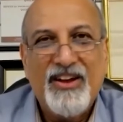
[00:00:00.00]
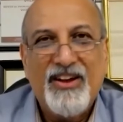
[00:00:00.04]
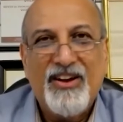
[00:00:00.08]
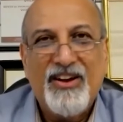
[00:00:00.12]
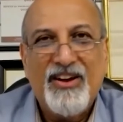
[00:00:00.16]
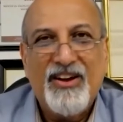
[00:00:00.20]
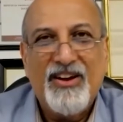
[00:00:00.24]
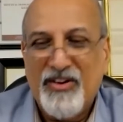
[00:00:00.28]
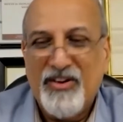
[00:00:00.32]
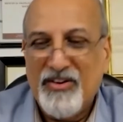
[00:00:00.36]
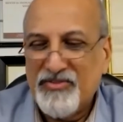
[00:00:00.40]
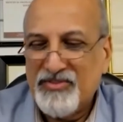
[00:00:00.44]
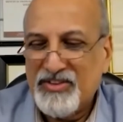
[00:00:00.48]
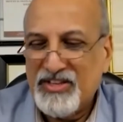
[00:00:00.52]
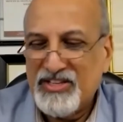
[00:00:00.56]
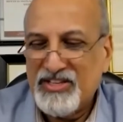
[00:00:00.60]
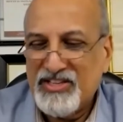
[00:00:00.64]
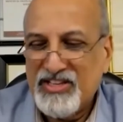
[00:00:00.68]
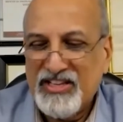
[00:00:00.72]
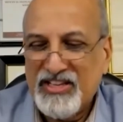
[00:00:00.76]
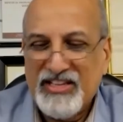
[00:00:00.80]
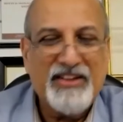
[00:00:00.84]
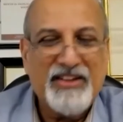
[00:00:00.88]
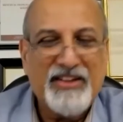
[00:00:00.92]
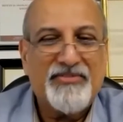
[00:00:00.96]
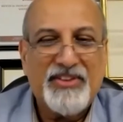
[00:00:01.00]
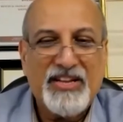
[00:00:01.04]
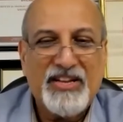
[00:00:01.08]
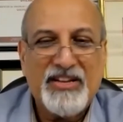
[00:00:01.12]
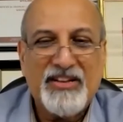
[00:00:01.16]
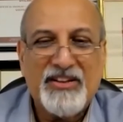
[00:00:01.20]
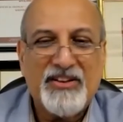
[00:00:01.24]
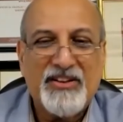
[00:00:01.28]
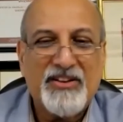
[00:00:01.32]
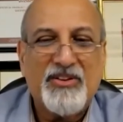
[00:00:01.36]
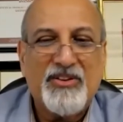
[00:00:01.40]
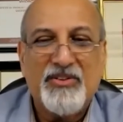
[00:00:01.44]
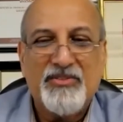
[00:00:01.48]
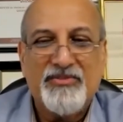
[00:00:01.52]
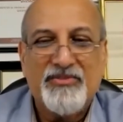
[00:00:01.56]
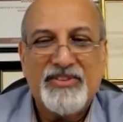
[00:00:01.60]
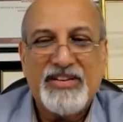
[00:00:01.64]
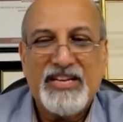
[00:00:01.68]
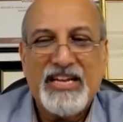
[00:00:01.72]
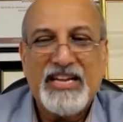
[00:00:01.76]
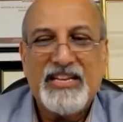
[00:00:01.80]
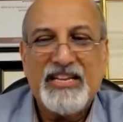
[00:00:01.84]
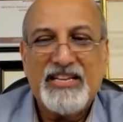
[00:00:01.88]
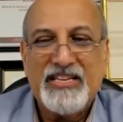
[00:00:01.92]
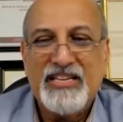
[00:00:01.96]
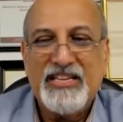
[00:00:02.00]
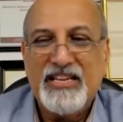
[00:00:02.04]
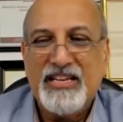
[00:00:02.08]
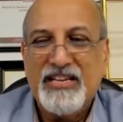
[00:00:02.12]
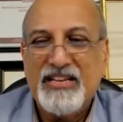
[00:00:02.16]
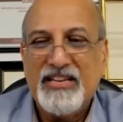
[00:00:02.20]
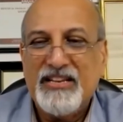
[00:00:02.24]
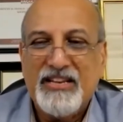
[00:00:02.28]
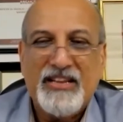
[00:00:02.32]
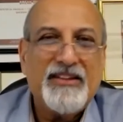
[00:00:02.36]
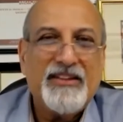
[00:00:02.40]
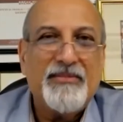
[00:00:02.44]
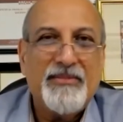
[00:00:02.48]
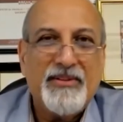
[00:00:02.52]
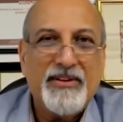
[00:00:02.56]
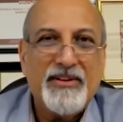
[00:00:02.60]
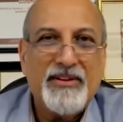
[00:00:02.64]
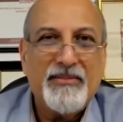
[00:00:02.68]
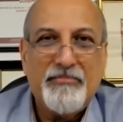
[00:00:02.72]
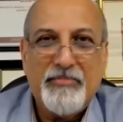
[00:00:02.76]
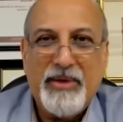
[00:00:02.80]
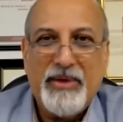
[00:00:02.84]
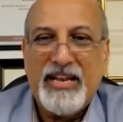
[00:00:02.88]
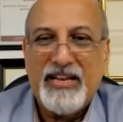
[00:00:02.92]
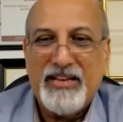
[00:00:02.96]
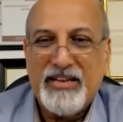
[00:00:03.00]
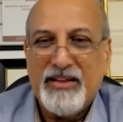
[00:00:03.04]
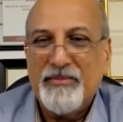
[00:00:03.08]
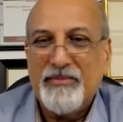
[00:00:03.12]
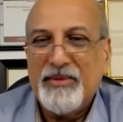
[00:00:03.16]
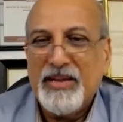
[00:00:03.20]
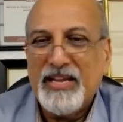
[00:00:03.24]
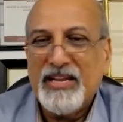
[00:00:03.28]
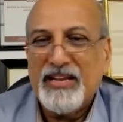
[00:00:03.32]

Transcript: of the South African COVID-19 pandemic